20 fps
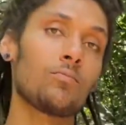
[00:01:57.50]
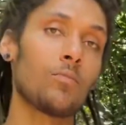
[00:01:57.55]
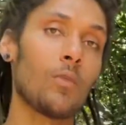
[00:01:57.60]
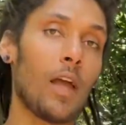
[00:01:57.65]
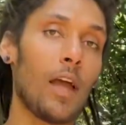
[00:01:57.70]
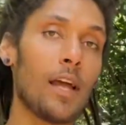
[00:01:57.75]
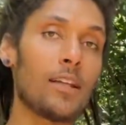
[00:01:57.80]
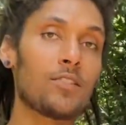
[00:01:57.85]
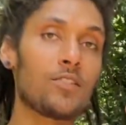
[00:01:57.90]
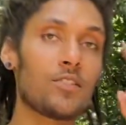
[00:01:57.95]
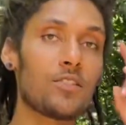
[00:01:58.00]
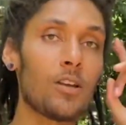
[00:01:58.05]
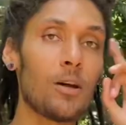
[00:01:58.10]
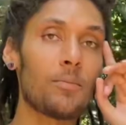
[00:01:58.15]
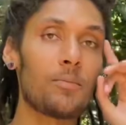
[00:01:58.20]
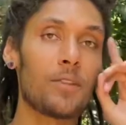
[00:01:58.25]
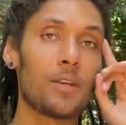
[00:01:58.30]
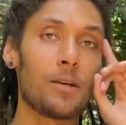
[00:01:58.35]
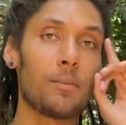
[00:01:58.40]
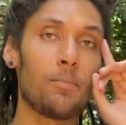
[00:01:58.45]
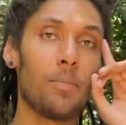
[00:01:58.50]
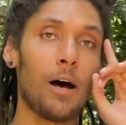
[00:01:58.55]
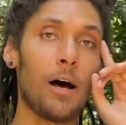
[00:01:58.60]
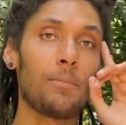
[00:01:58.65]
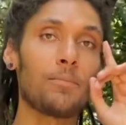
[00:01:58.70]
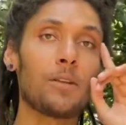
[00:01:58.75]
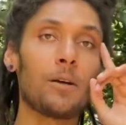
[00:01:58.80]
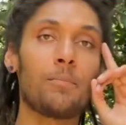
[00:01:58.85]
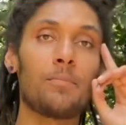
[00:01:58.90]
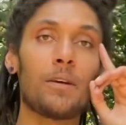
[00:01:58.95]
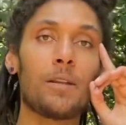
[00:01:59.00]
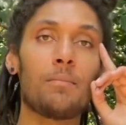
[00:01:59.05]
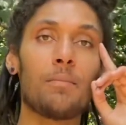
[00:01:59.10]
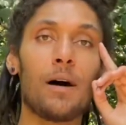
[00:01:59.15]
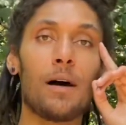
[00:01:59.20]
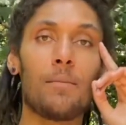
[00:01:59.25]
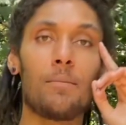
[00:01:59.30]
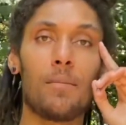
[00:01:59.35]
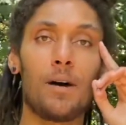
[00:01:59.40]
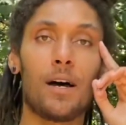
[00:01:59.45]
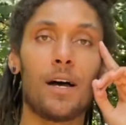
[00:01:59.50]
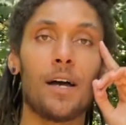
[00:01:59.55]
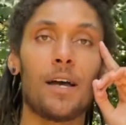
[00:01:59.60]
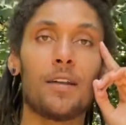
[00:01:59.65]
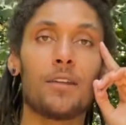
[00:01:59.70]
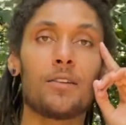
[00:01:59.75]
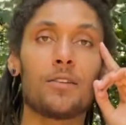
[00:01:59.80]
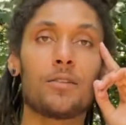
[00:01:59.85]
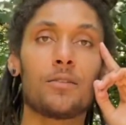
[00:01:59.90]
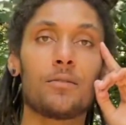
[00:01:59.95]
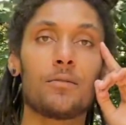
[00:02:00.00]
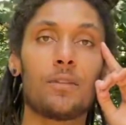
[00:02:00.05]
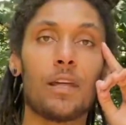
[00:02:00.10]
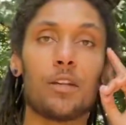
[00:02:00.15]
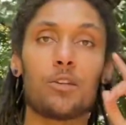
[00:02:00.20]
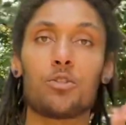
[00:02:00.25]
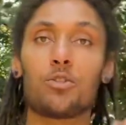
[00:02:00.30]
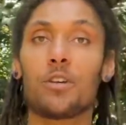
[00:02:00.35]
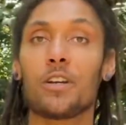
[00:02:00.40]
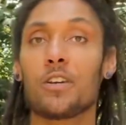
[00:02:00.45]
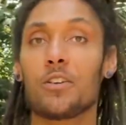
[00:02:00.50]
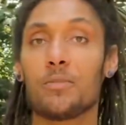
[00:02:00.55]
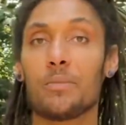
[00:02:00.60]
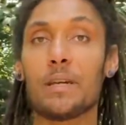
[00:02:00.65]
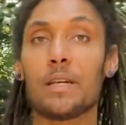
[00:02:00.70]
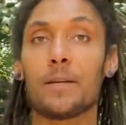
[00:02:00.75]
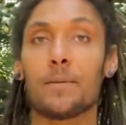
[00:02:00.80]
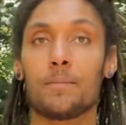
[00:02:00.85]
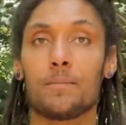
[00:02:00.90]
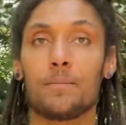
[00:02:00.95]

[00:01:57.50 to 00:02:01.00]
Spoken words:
and something popped up in my mind that triggered me,